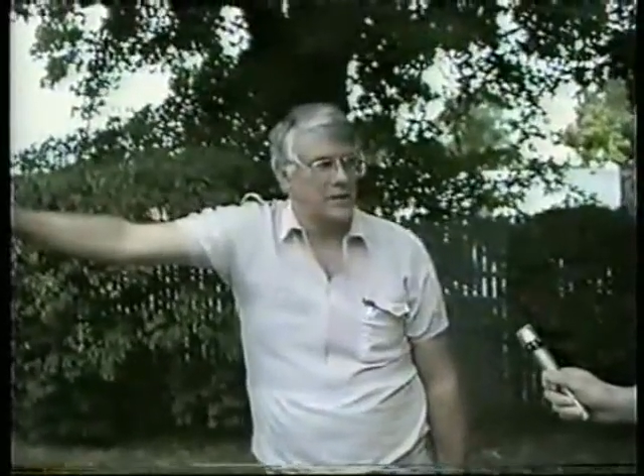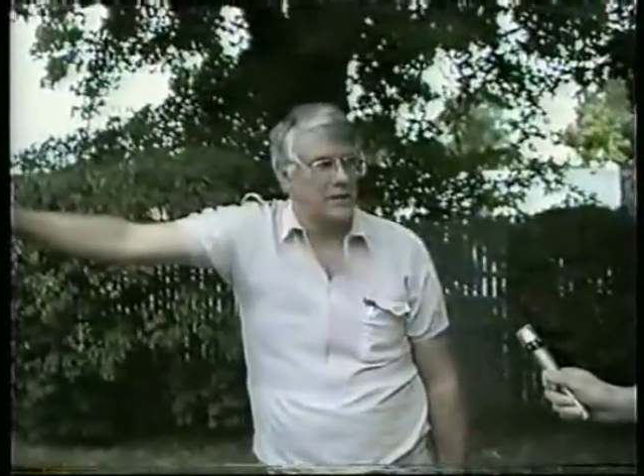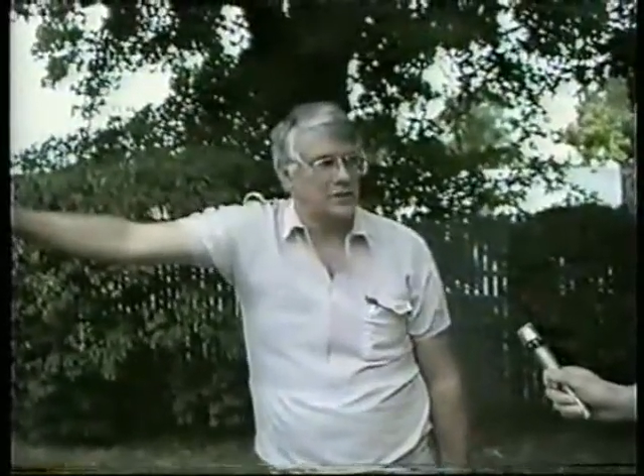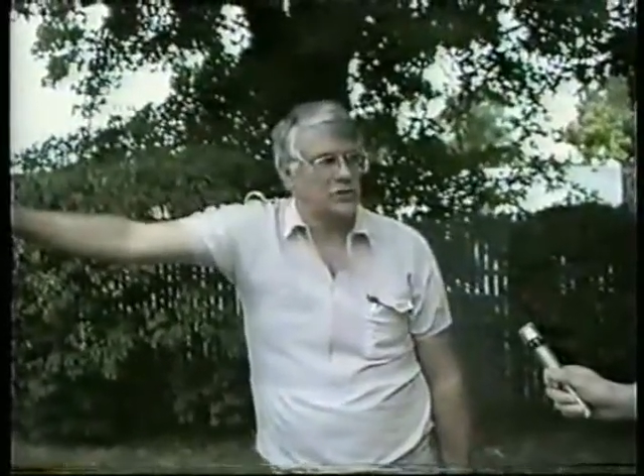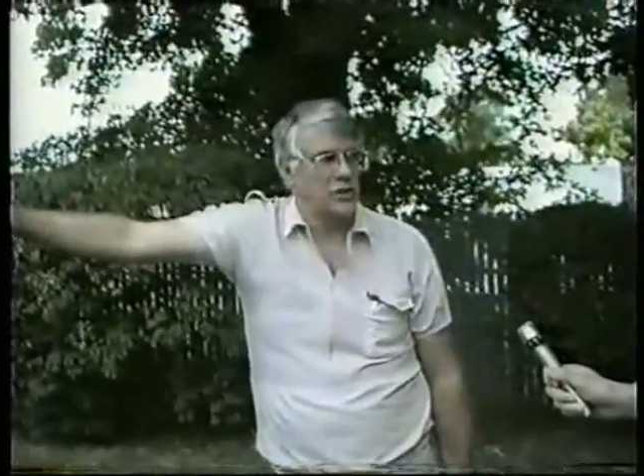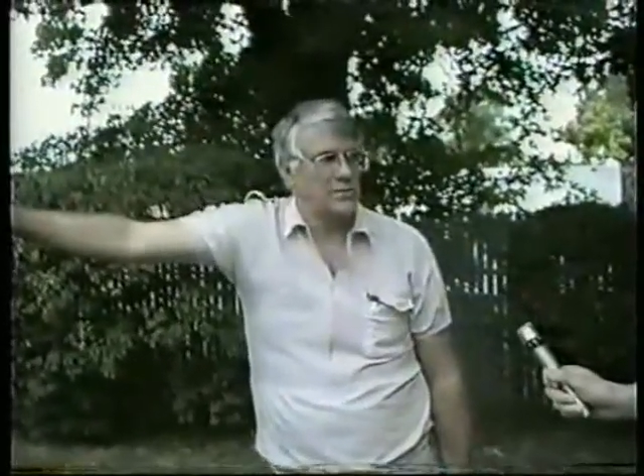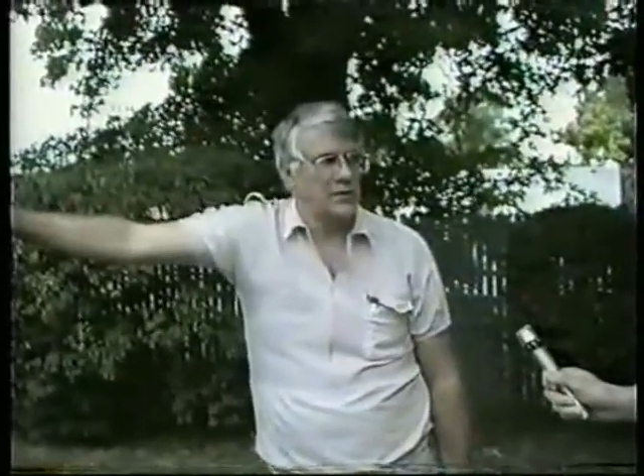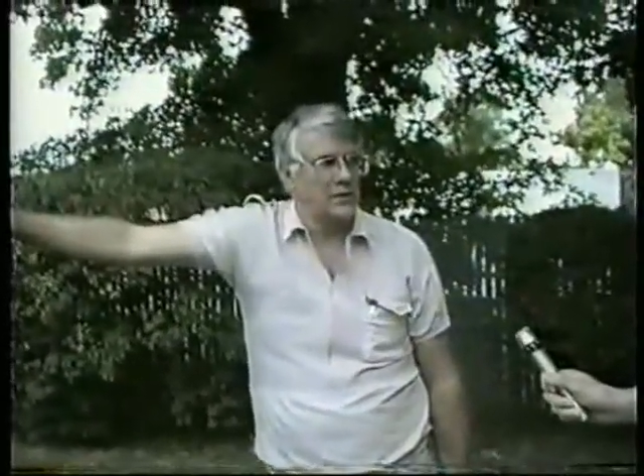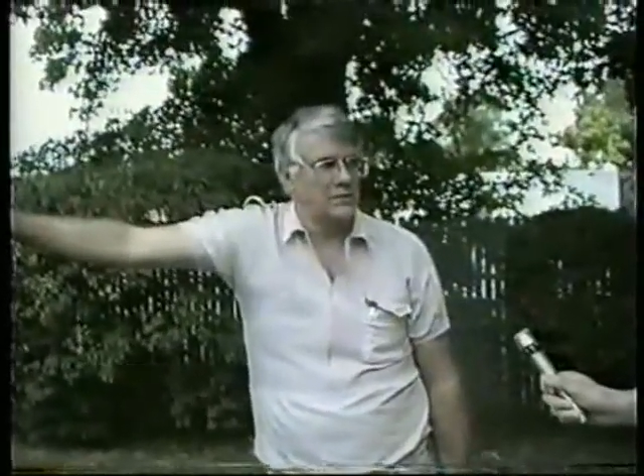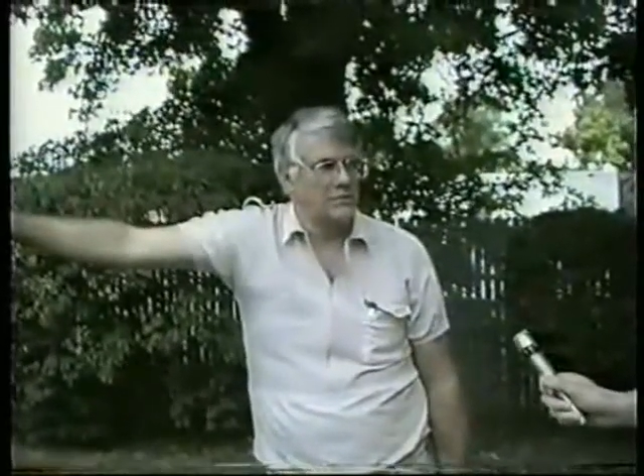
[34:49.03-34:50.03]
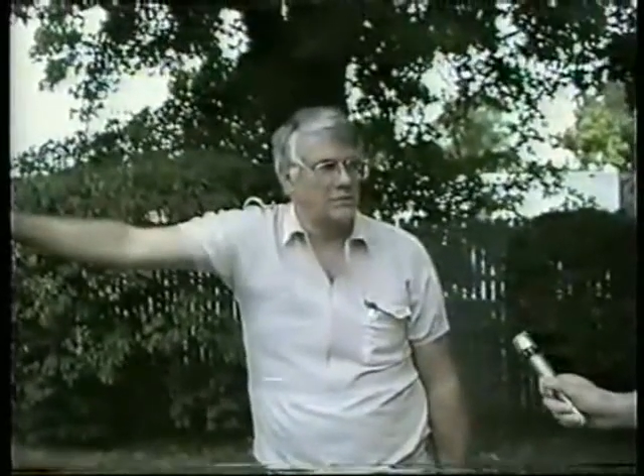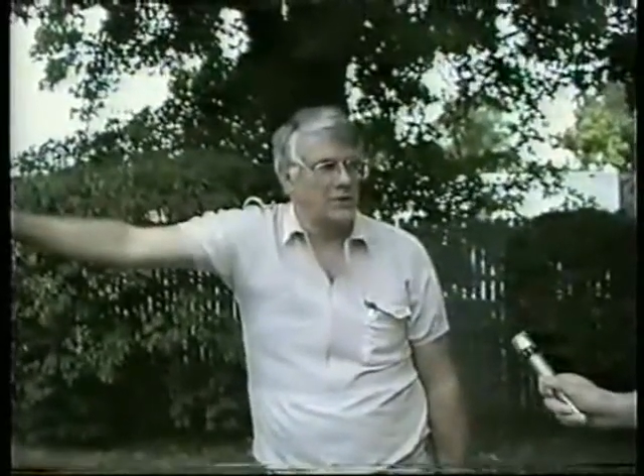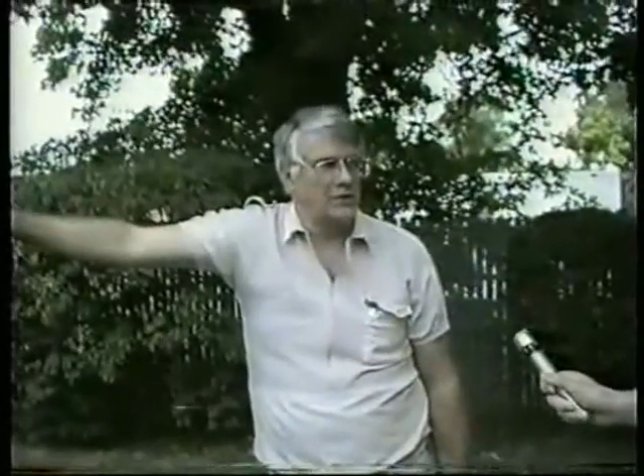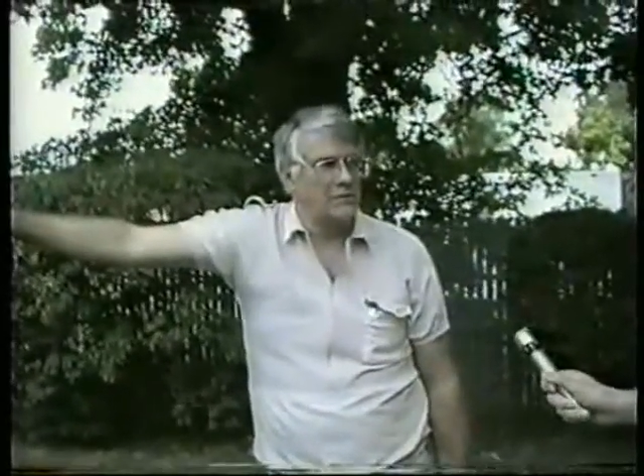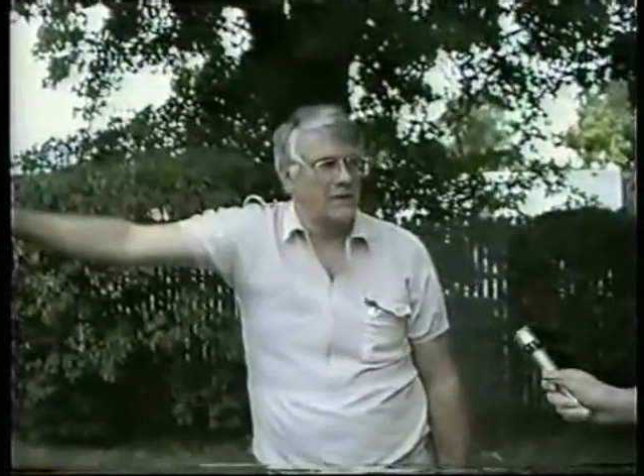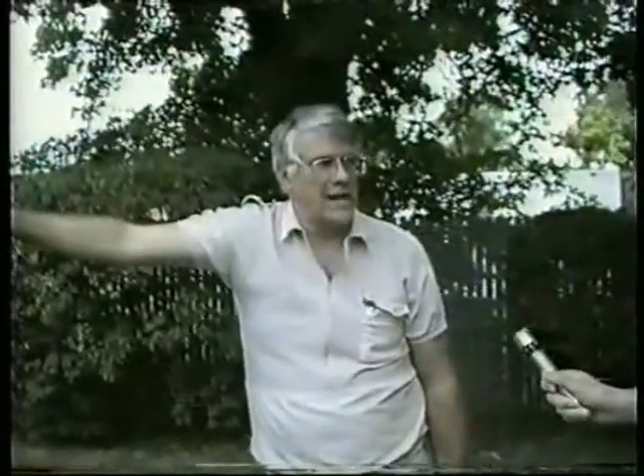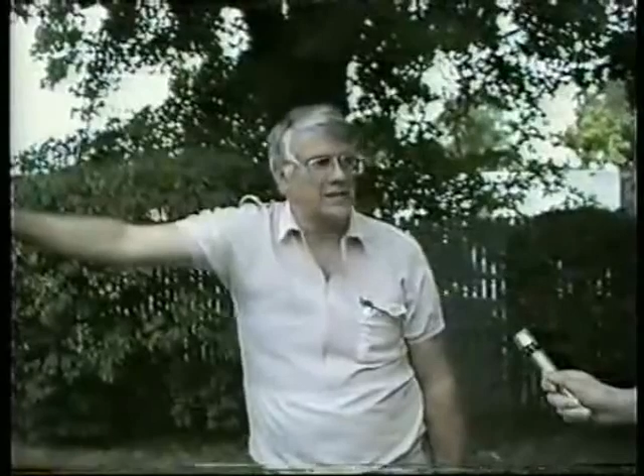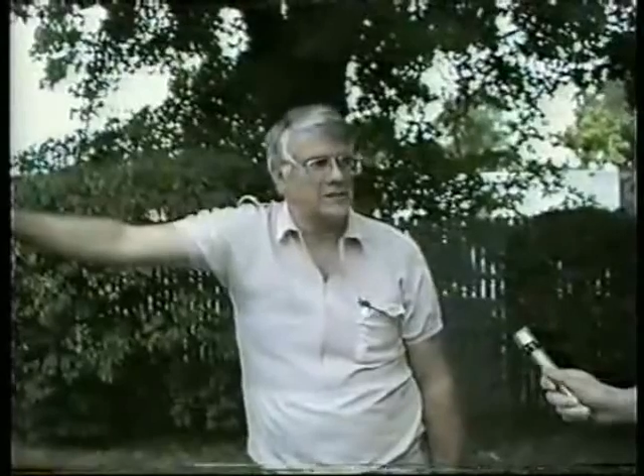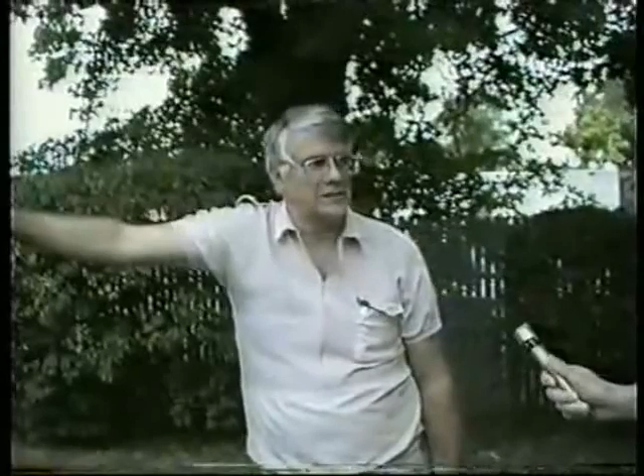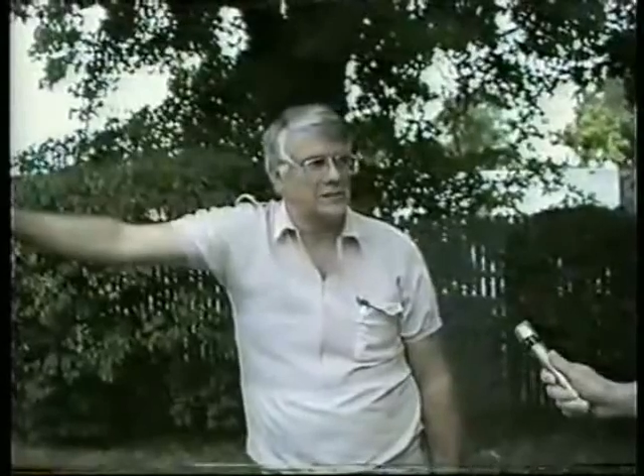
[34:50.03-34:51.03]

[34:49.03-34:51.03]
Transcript: extremely very fast